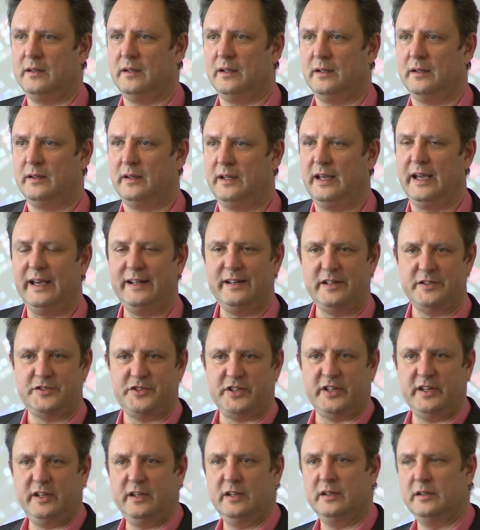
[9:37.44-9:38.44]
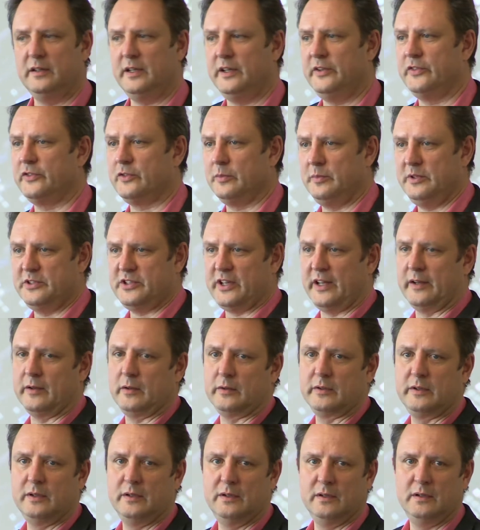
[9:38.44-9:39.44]
the energy needs to be
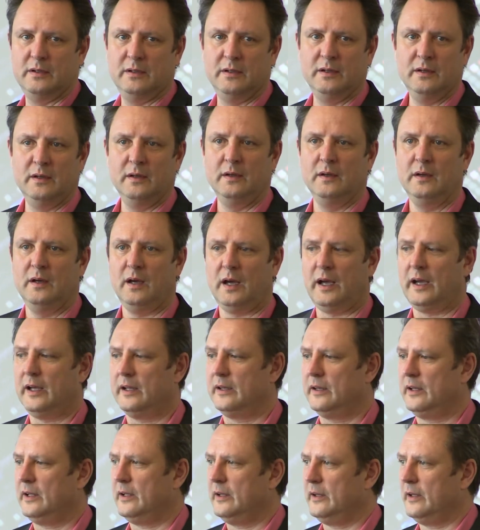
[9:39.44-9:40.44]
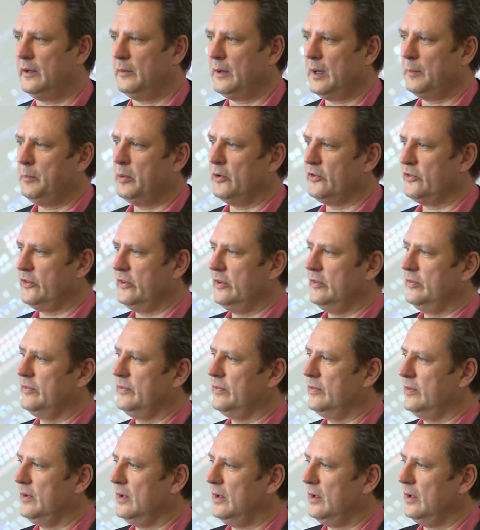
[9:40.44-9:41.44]
channeled, and that there are
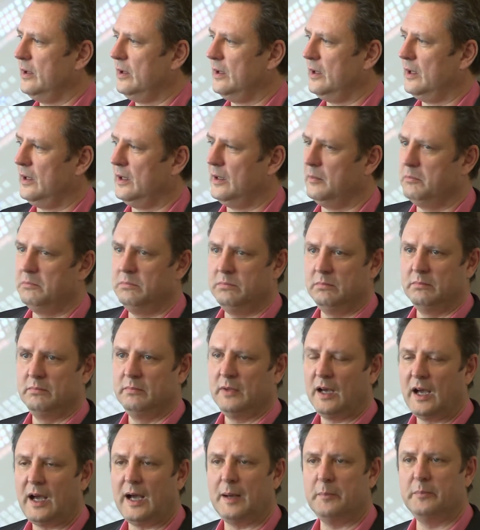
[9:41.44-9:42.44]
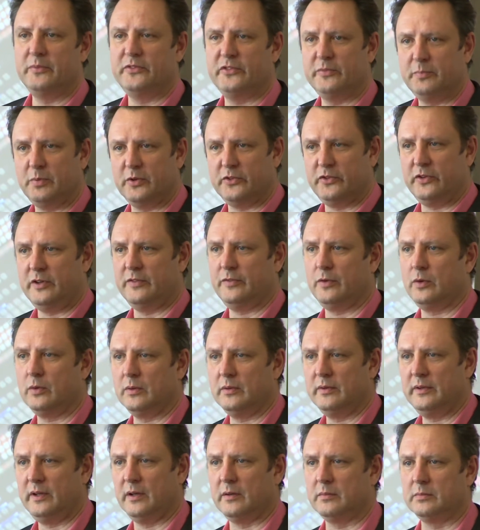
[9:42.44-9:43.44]
positive hubs, positive
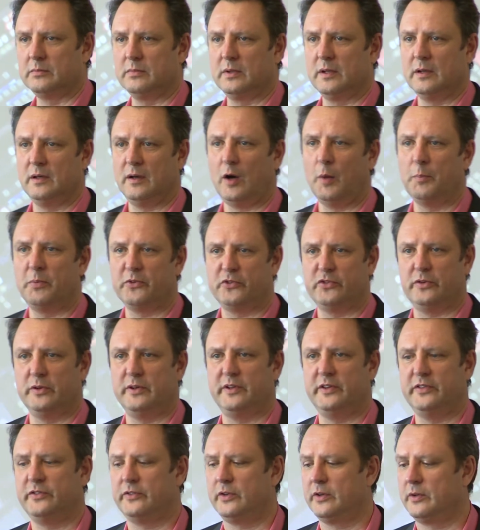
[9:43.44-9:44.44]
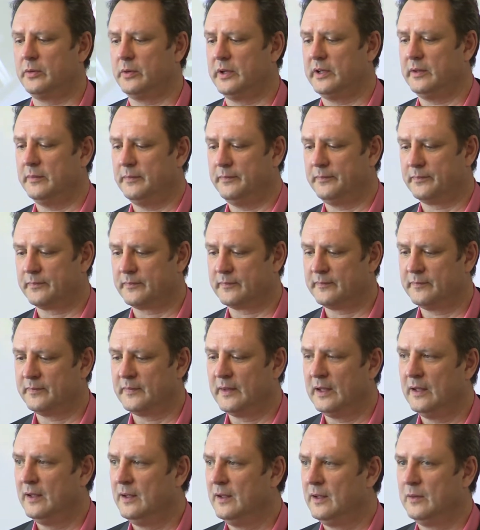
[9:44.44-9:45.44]
opportunities to do it,
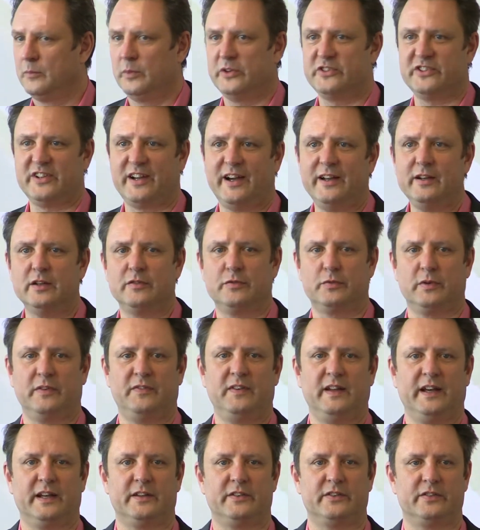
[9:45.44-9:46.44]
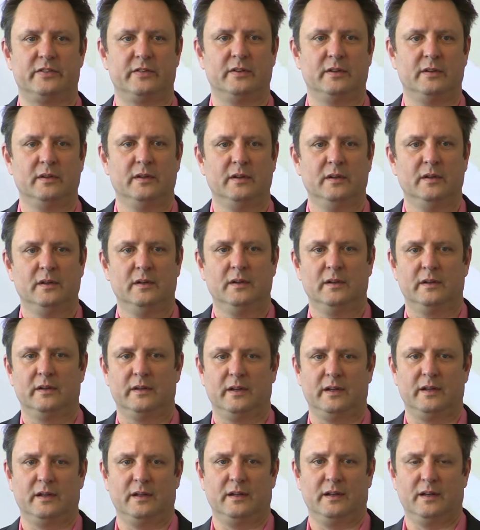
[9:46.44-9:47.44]
which kind of reflects
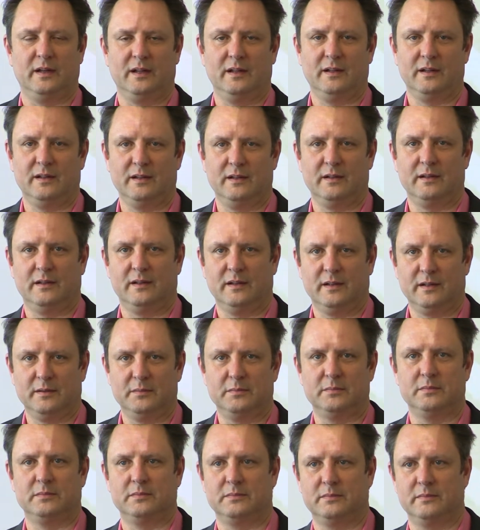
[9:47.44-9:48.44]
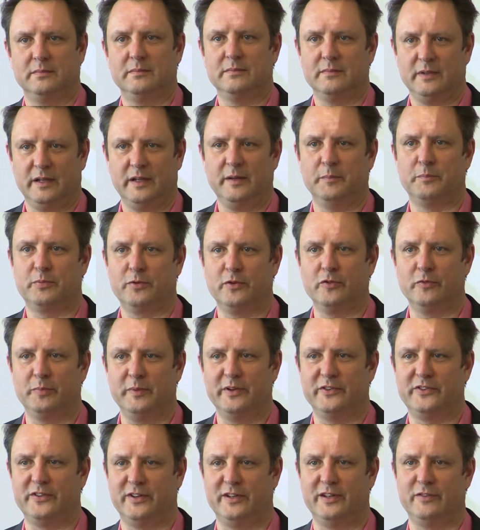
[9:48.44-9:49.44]
the
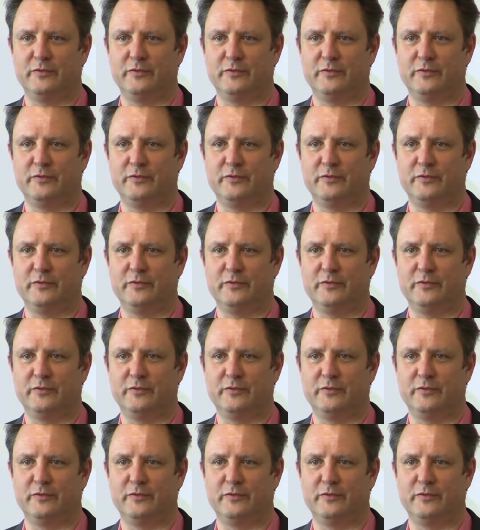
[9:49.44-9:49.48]
improvements in